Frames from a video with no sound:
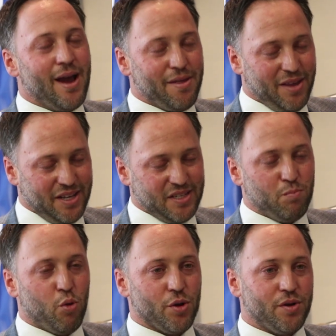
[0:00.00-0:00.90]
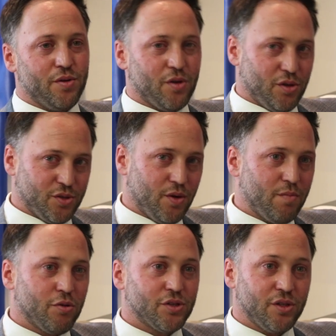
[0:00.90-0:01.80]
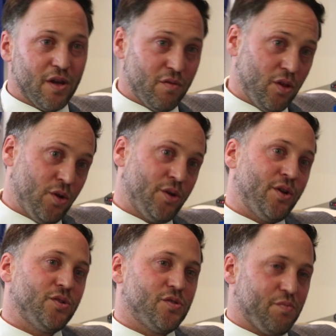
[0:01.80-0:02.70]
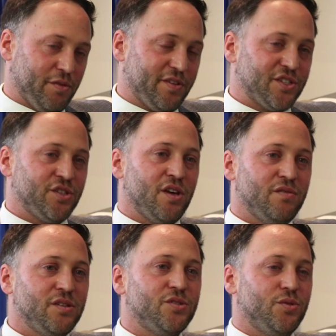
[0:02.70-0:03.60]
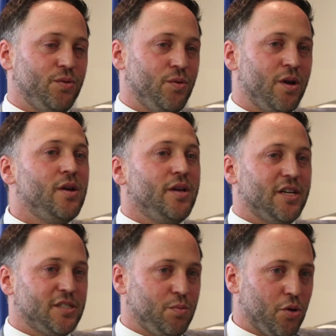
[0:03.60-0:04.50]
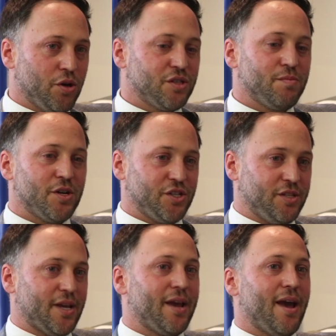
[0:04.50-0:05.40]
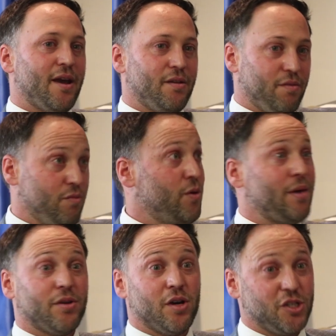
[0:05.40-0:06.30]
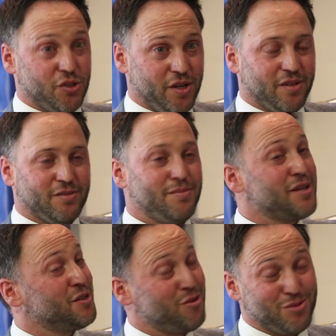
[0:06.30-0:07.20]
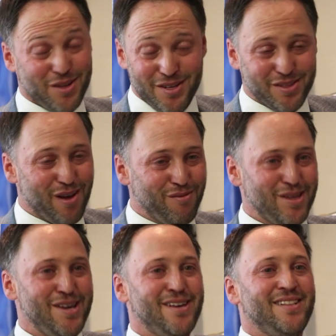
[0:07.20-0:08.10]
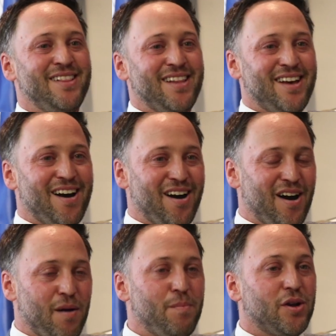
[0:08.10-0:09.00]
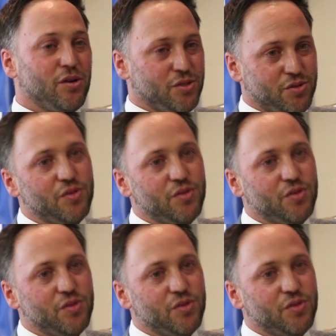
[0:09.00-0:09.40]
I think it's important also on a personal level and also a professional level to explore as much as I can throughout the country. Mexico City is lovely, but also